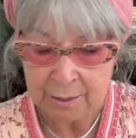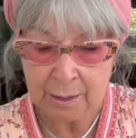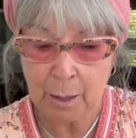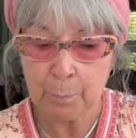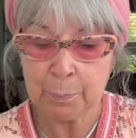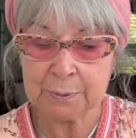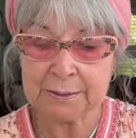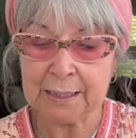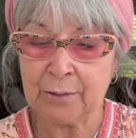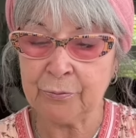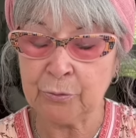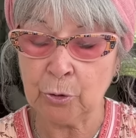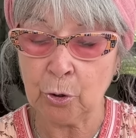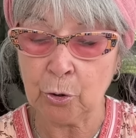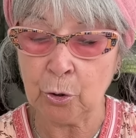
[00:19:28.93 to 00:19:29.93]
Number
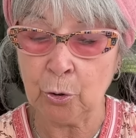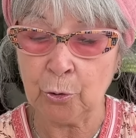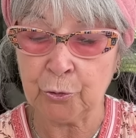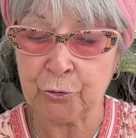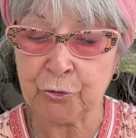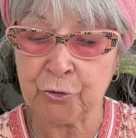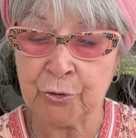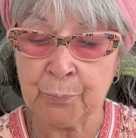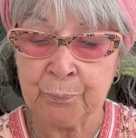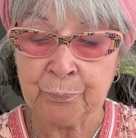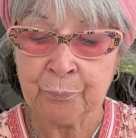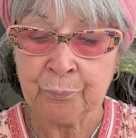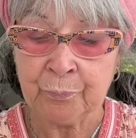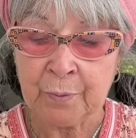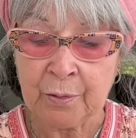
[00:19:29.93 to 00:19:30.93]
seven gloss.
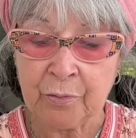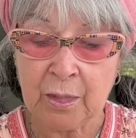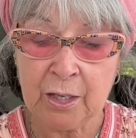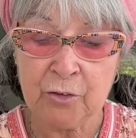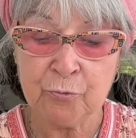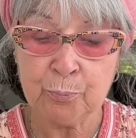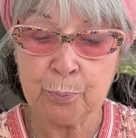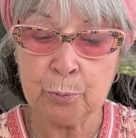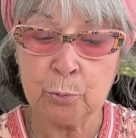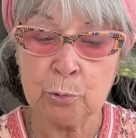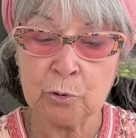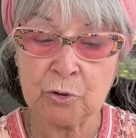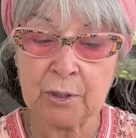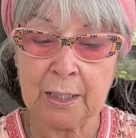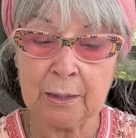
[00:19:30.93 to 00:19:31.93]
They've
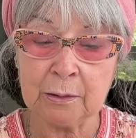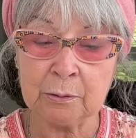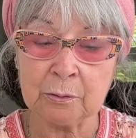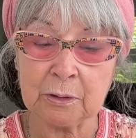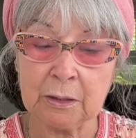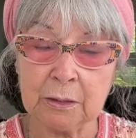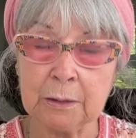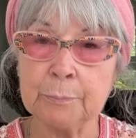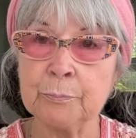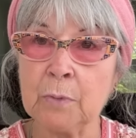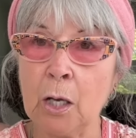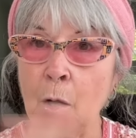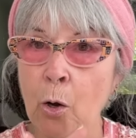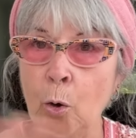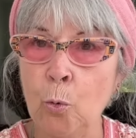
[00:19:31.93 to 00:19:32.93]
brought out um,
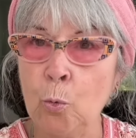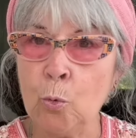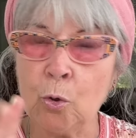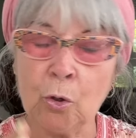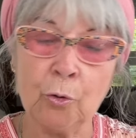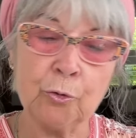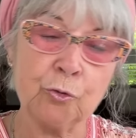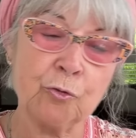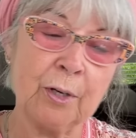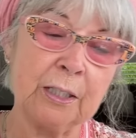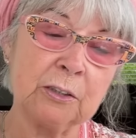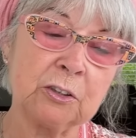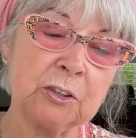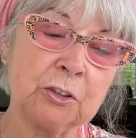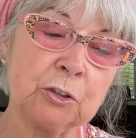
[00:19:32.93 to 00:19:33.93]
a whole gloss
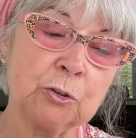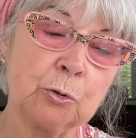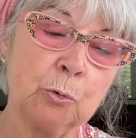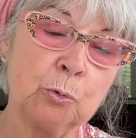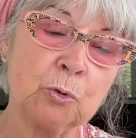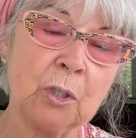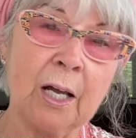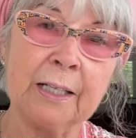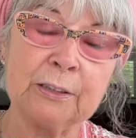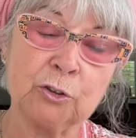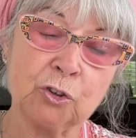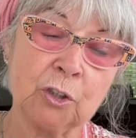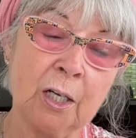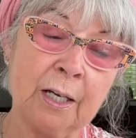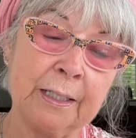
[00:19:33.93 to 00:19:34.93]
range. This is called High
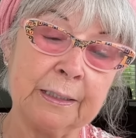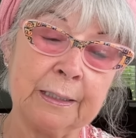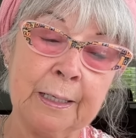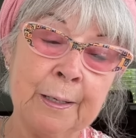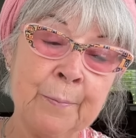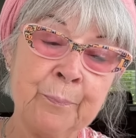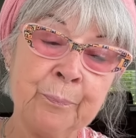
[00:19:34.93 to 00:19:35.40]
Shine.